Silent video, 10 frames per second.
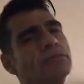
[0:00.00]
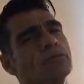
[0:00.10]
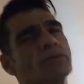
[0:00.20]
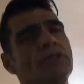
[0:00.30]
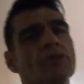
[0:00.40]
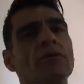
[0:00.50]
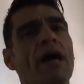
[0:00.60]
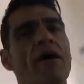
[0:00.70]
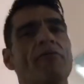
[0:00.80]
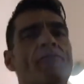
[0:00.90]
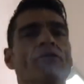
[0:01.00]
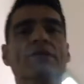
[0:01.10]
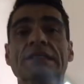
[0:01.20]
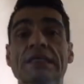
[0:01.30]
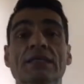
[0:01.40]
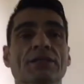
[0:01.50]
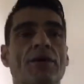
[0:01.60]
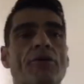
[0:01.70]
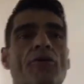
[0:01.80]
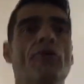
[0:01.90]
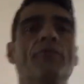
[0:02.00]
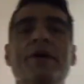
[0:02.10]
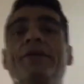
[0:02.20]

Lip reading: We do have a few diseases here in Colombia